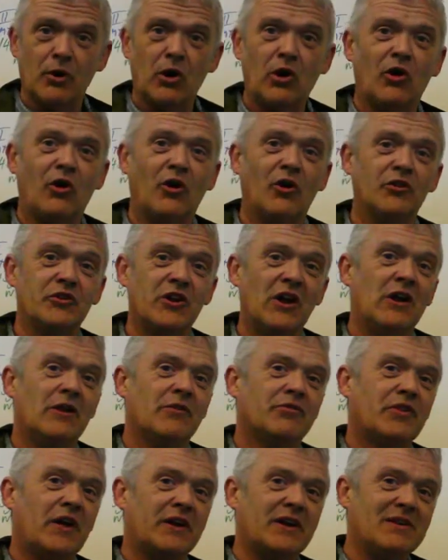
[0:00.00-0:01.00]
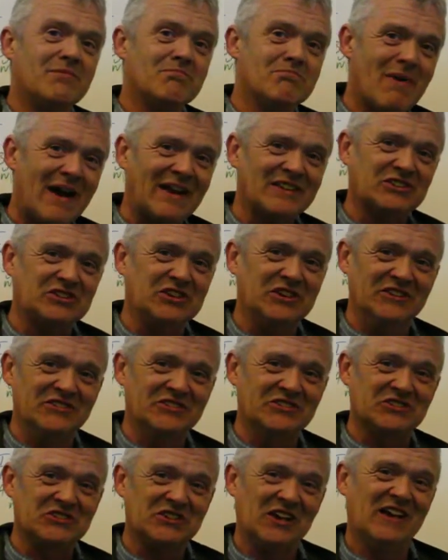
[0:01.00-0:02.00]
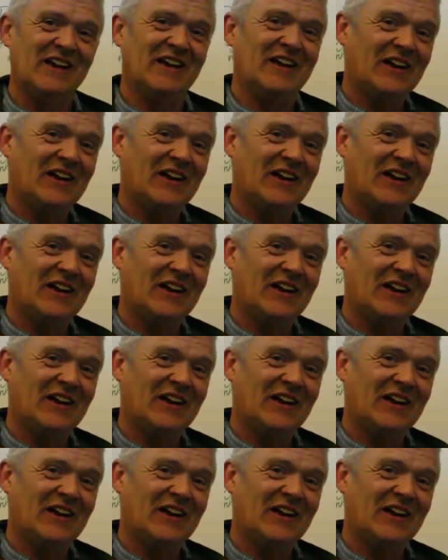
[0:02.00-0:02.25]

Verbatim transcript: board, that it matches